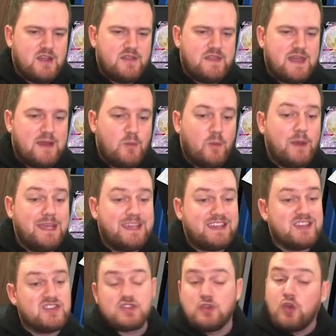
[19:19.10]
that we
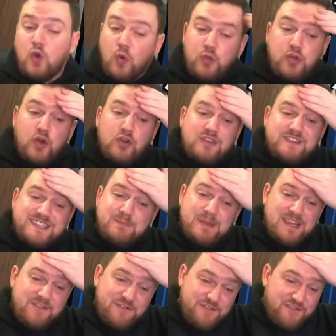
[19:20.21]
can do. Although, to
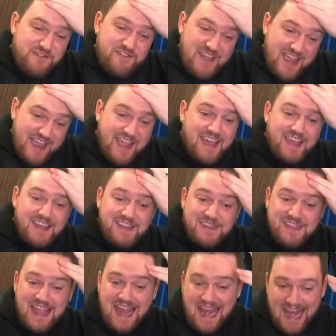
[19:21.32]
be fair,
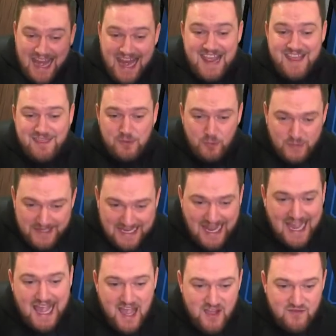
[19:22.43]
the hand that we
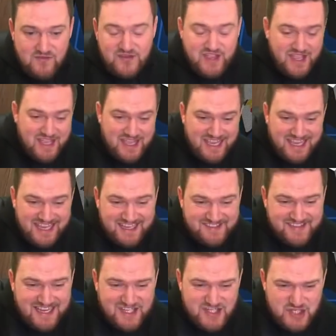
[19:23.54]
have
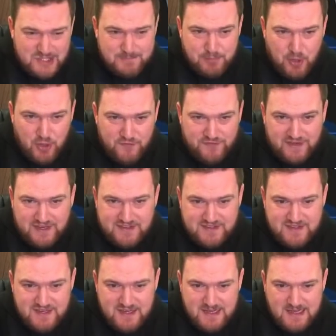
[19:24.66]
is actually
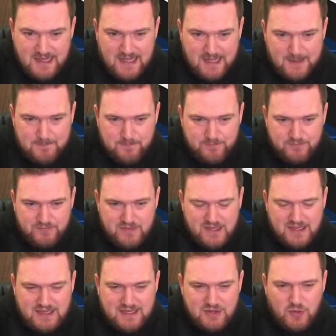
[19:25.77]
perfect.
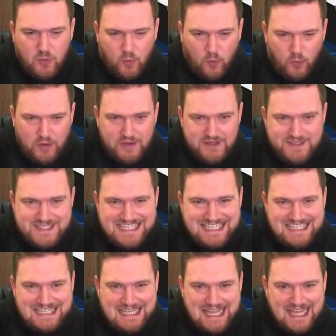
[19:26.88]
In order to
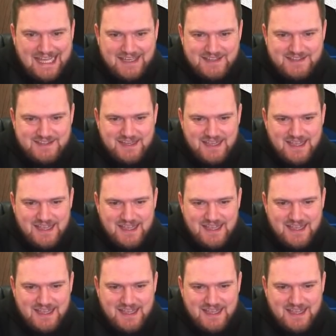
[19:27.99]
get